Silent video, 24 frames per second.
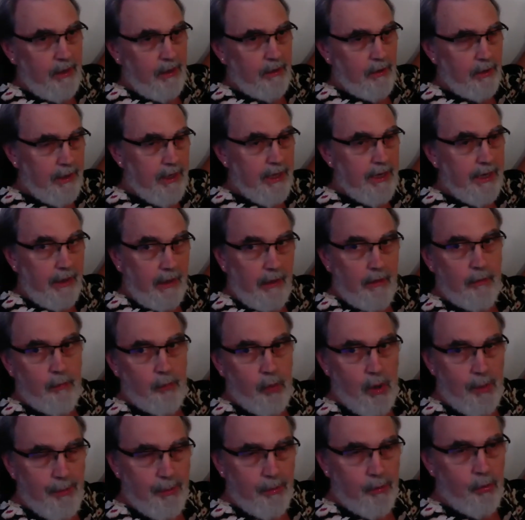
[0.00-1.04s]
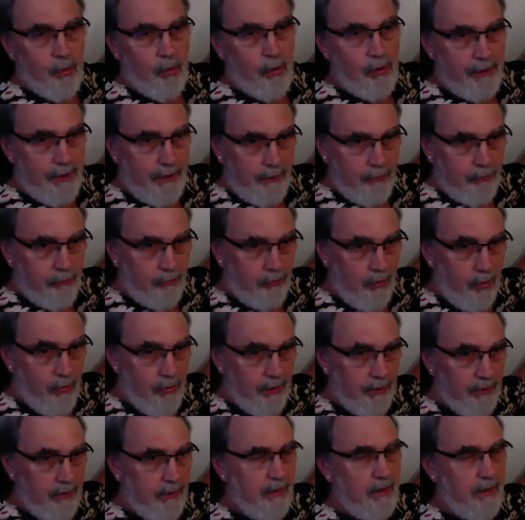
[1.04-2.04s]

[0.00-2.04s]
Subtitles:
to get it in the repertoire and get it started.